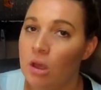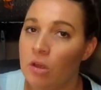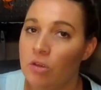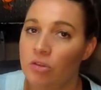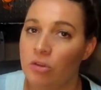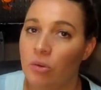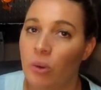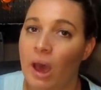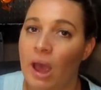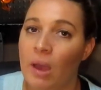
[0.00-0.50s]

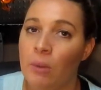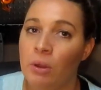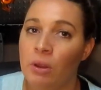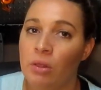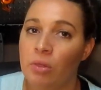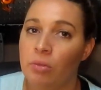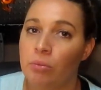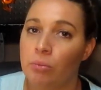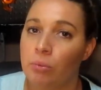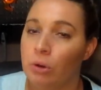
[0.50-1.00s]
So I
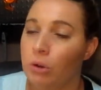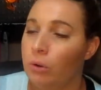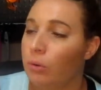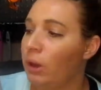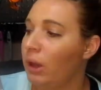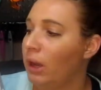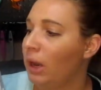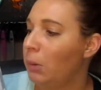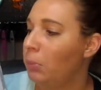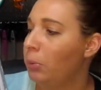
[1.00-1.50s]
went through
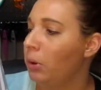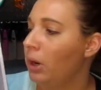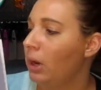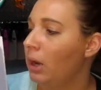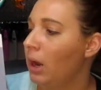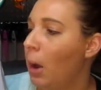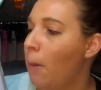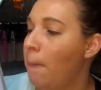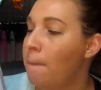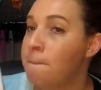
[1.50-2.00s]
and I
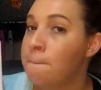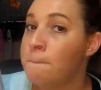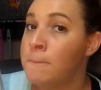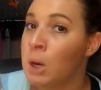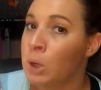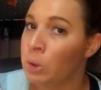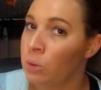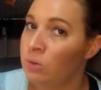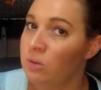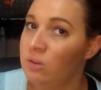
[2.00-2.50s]
printed out
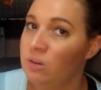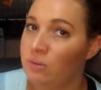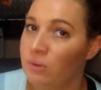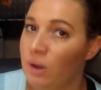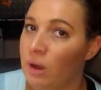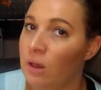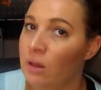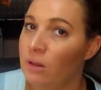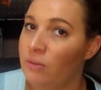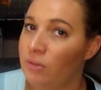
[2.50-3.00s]
most of
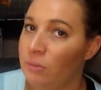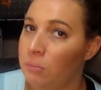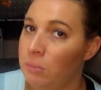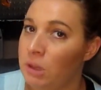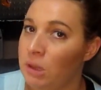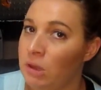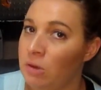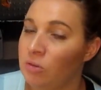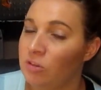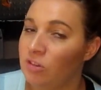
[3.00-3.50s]
all of the
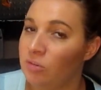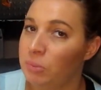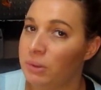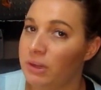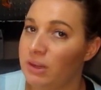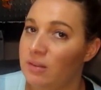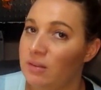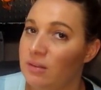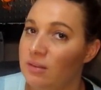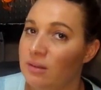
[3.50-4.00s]
menus of
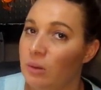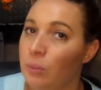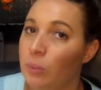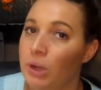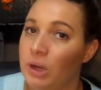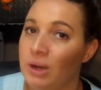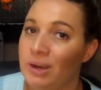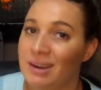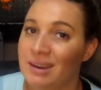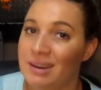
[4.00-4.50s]
places that
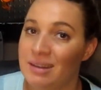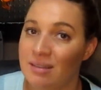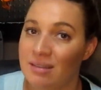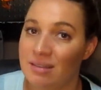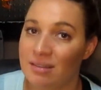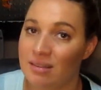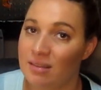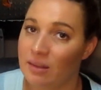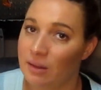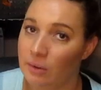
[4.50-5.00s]
we are
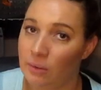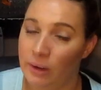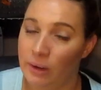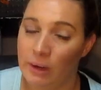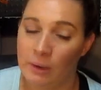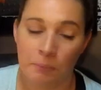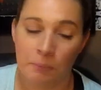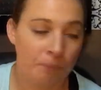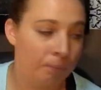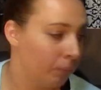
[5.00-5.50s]

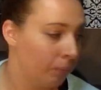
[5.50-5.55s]
considering.